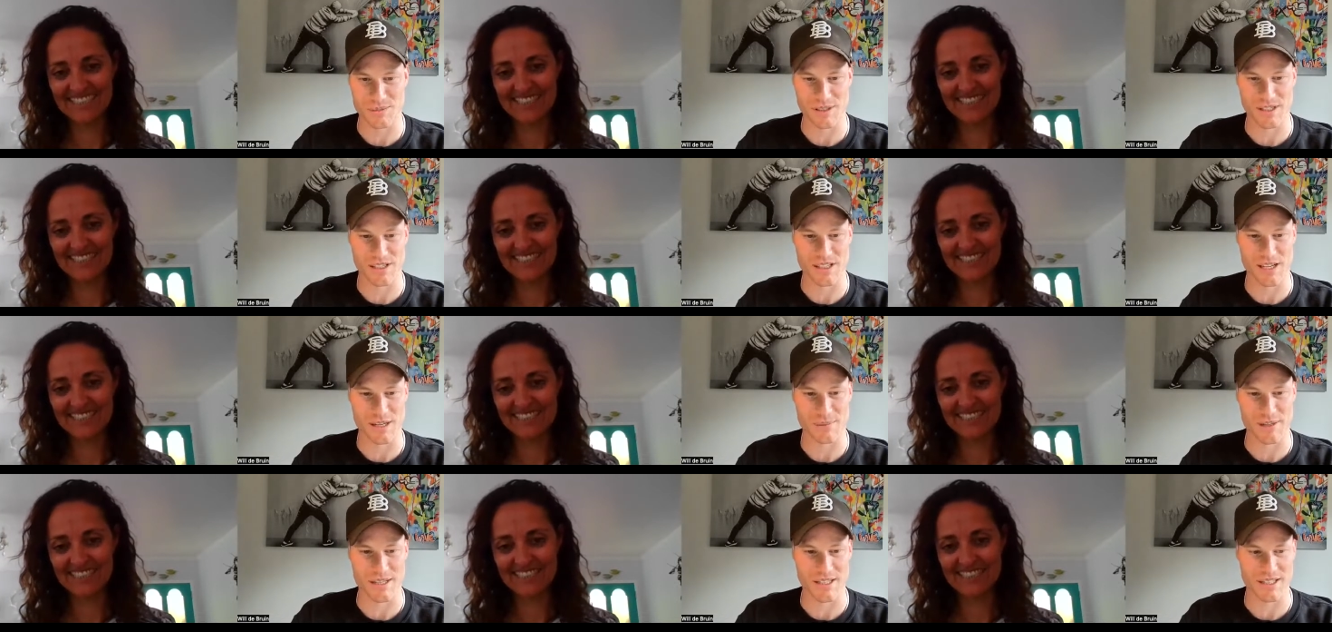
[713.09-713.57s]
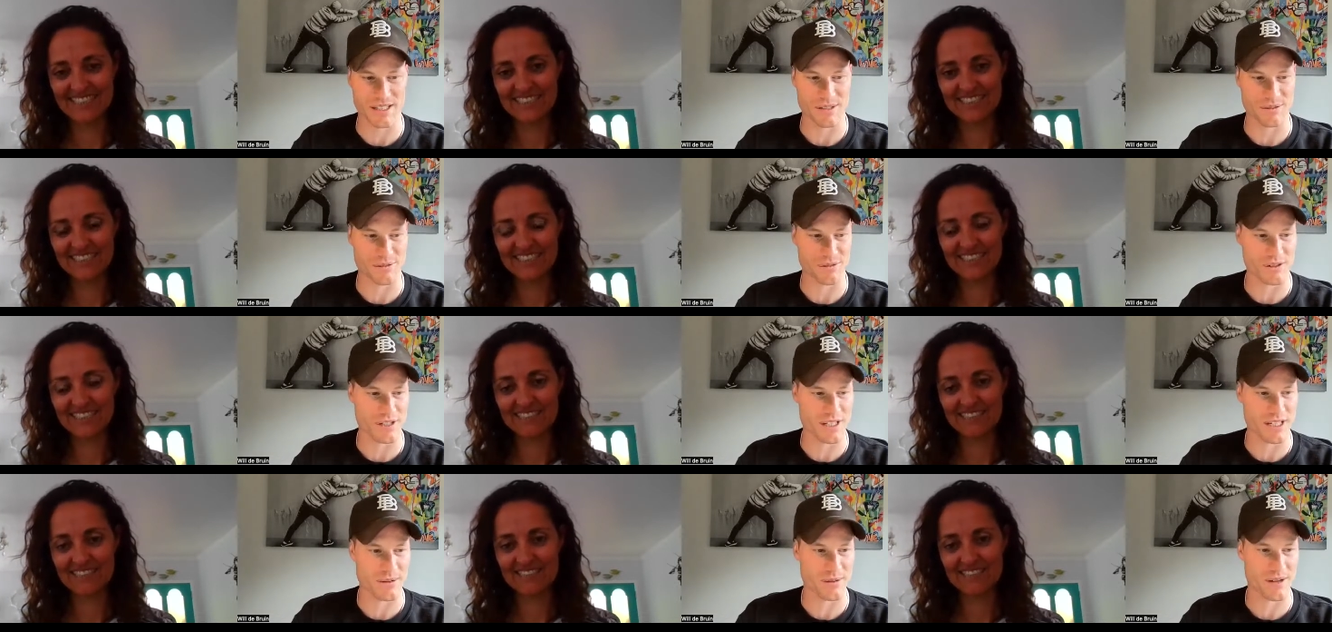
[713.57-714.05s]
Speaker 1: But I mean,
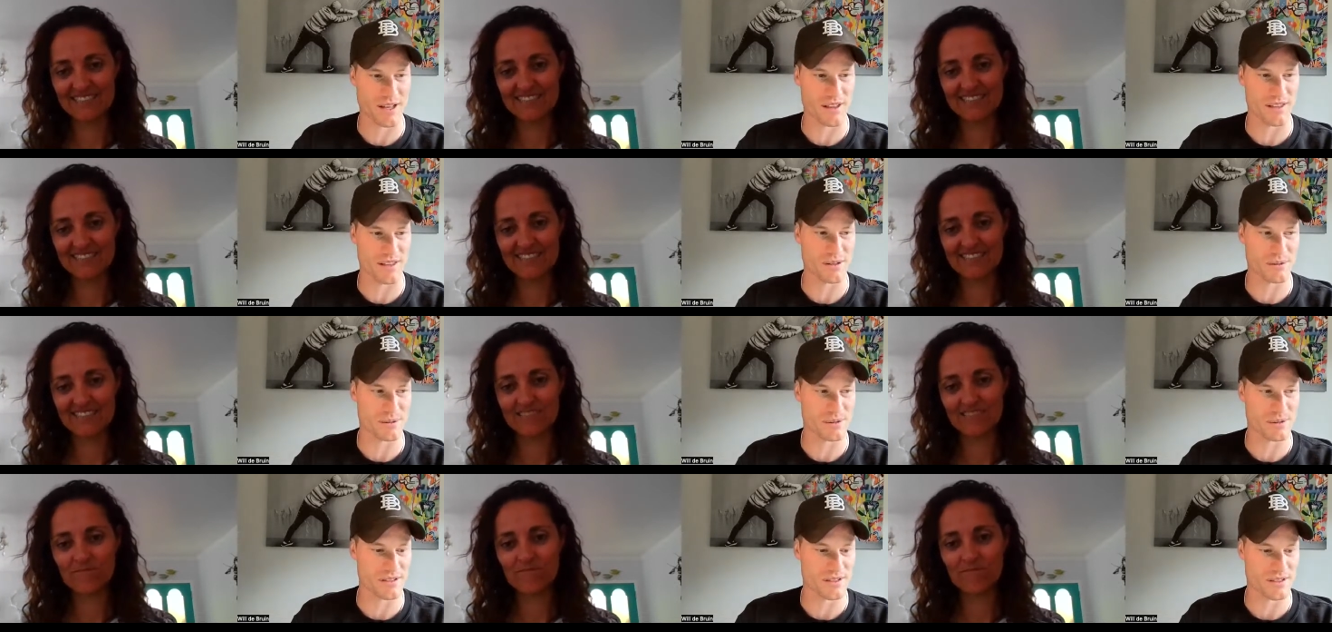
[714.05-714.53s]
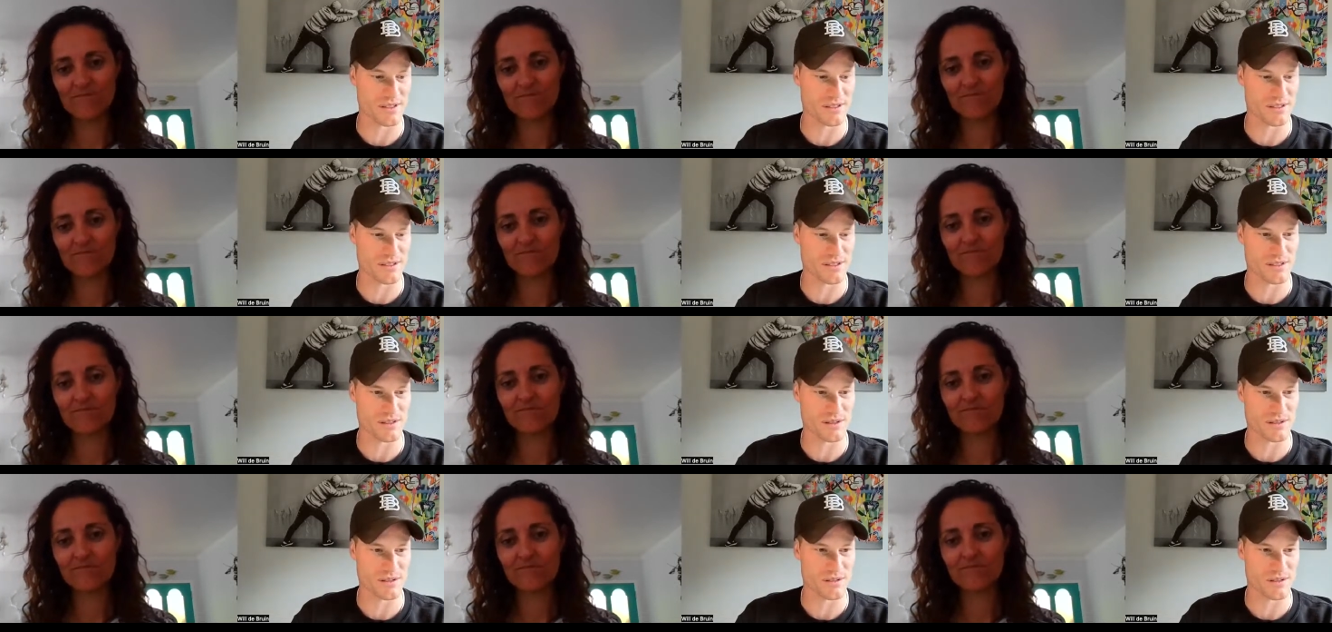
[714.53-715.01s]
for anyone that was
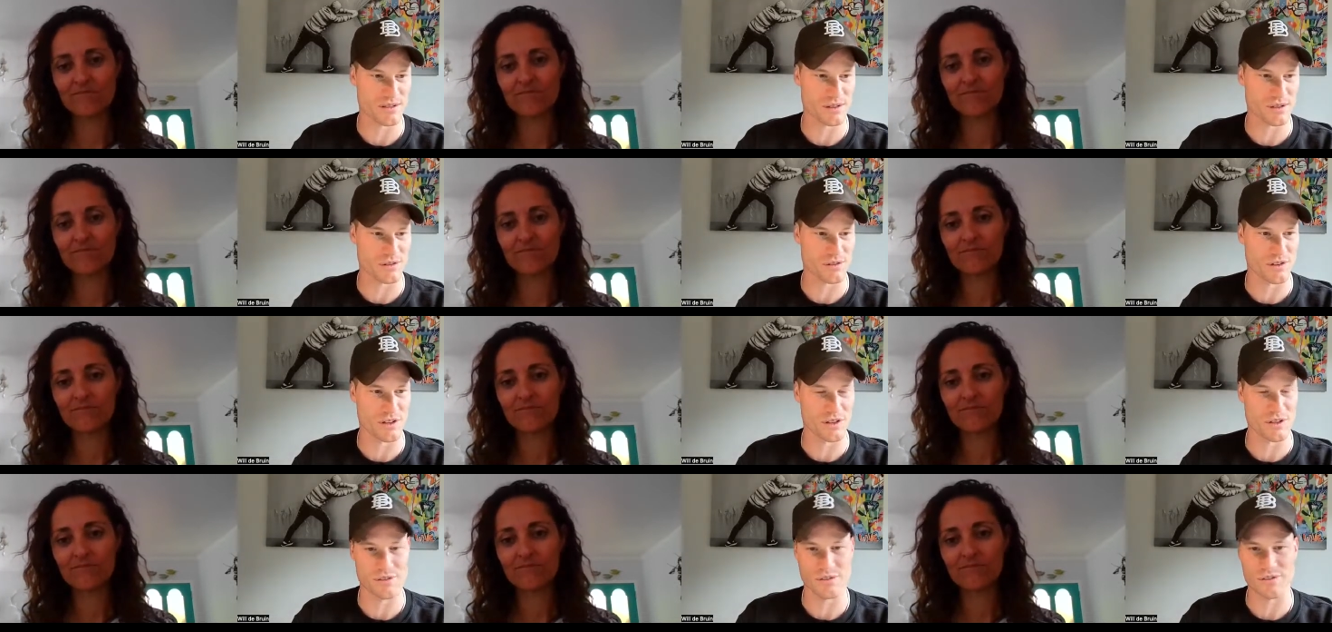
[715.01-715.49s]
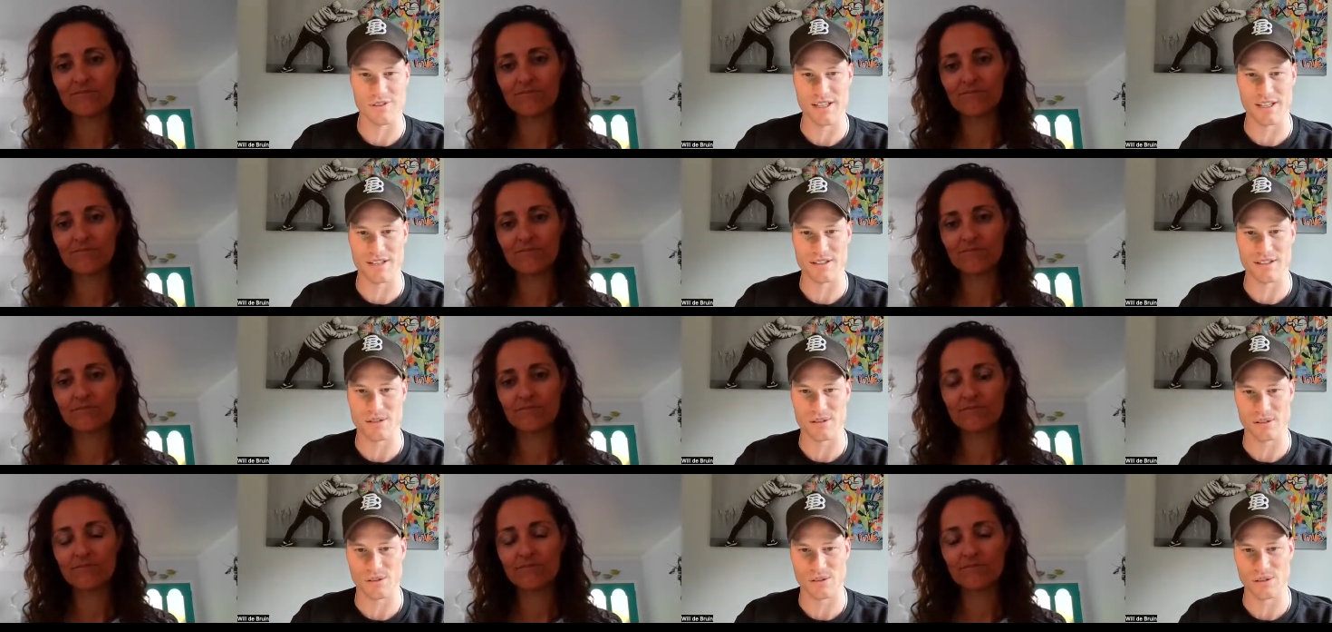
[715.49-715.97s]
sort of on the
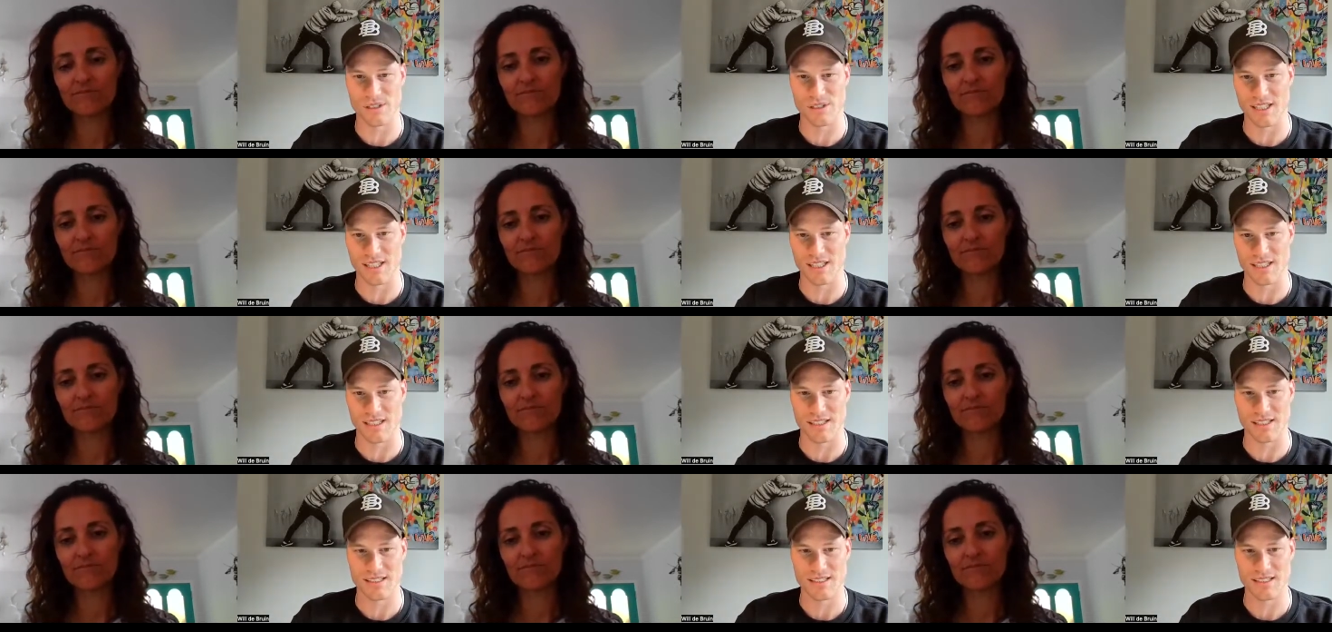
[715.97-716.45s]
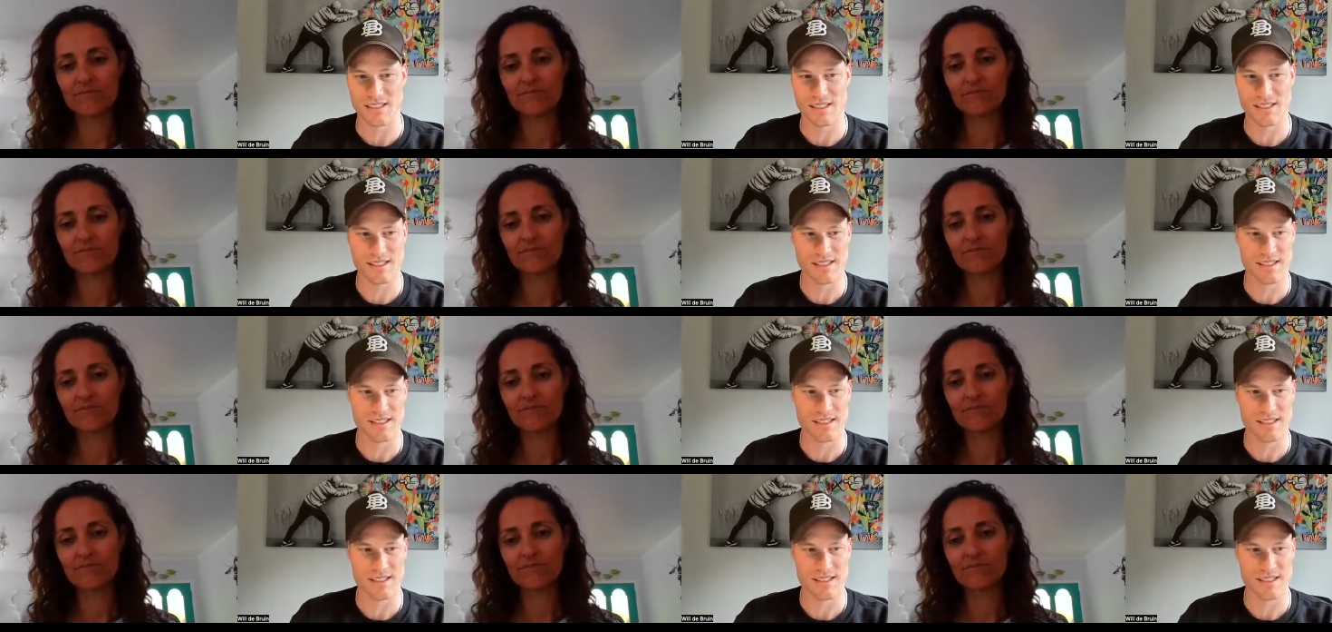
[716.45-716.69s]
fence or looking at